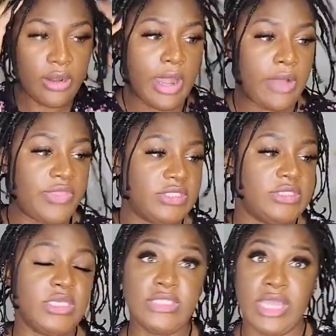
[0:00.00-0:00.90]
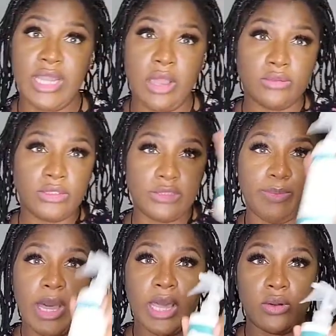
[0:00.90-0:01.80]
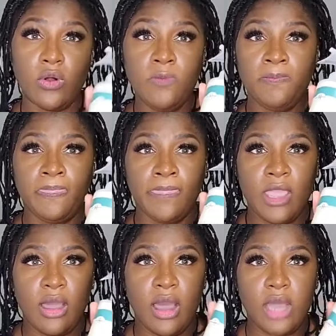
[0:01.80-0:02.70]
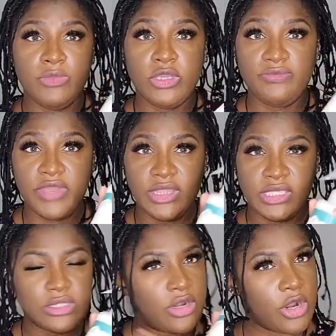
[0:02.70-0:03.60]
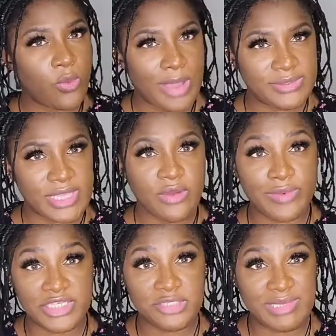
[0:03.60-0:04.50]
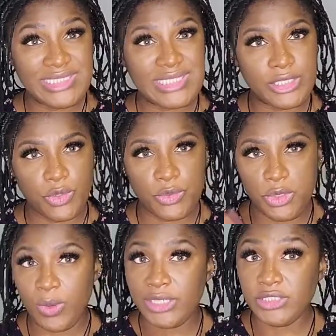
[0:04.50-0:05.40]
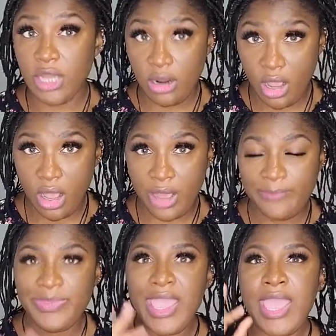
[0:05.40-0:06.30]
Now, this is a 10 ounce bottle. Um, you can find this on our website, regiment31.com.